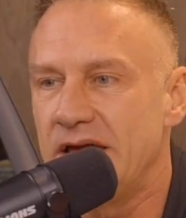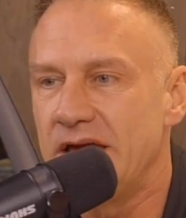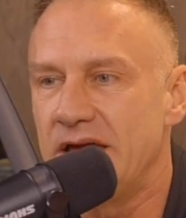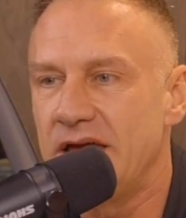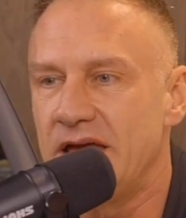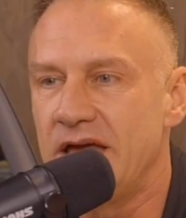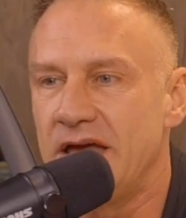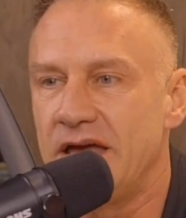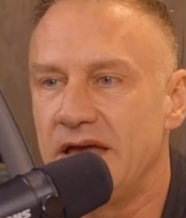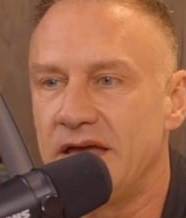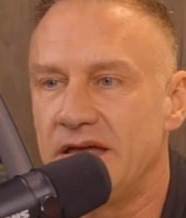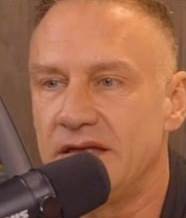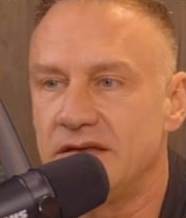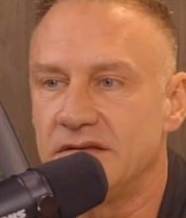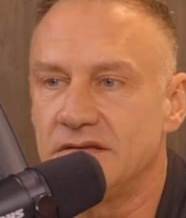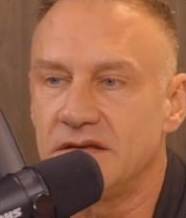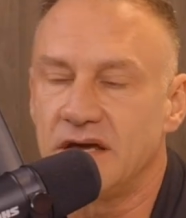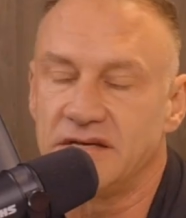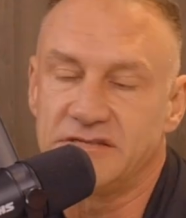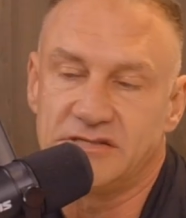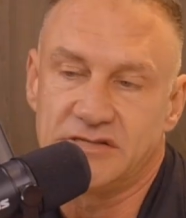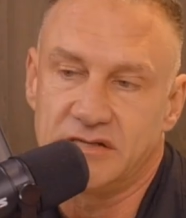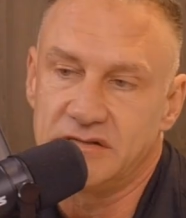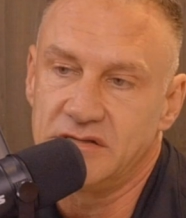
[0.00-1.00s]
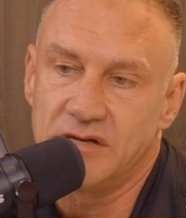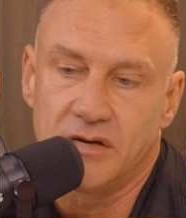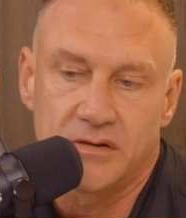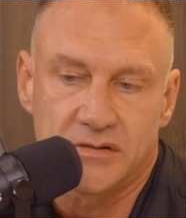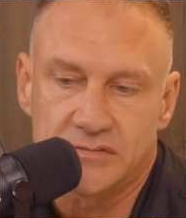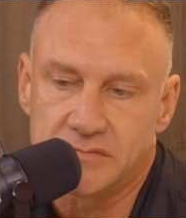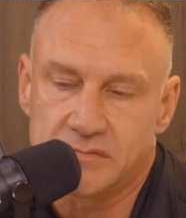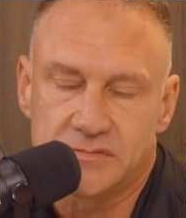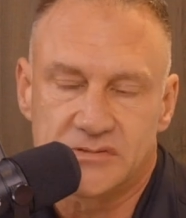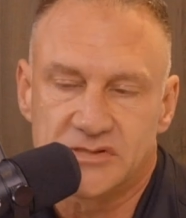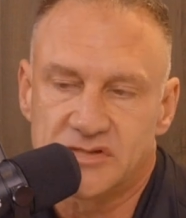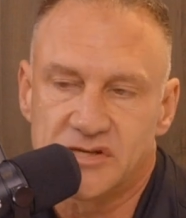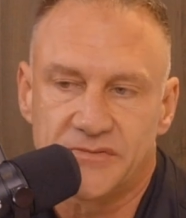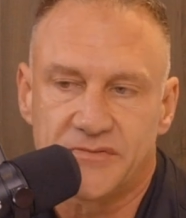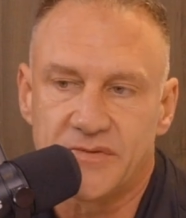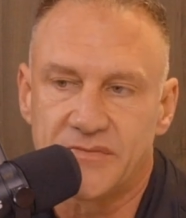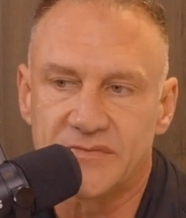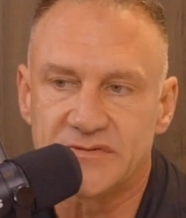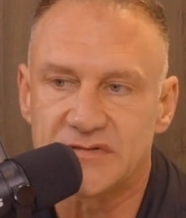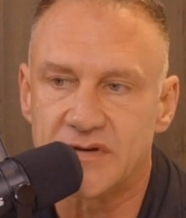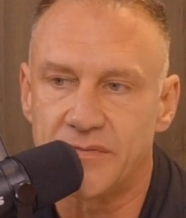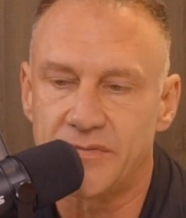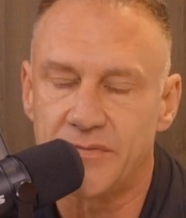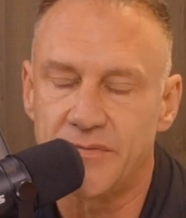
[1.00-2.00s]
And I shipped him
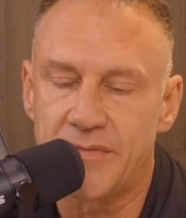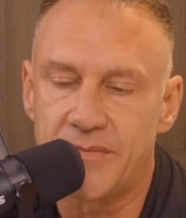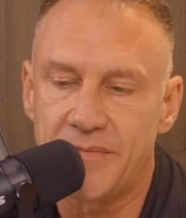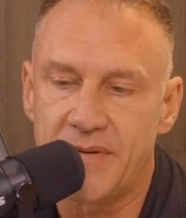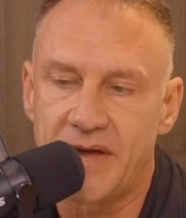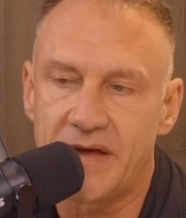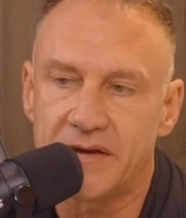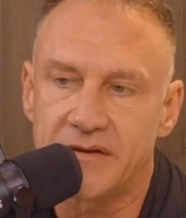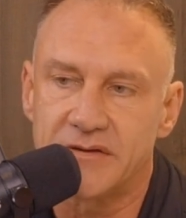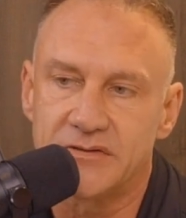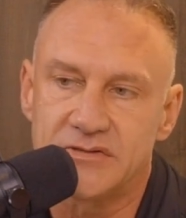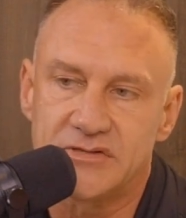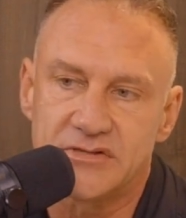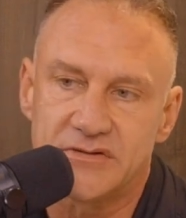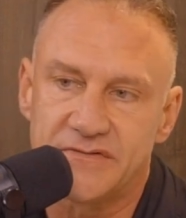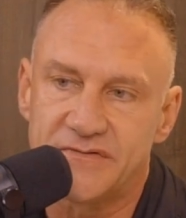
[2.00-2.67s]
a supplement package,